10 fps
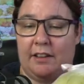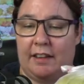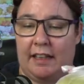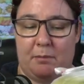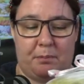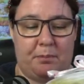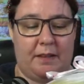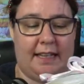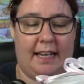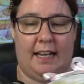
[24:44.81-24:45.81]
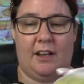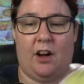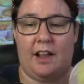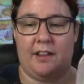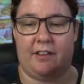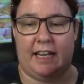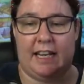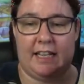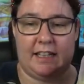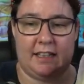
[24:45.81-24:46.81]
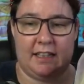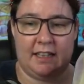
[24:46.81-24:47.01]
the kit, either in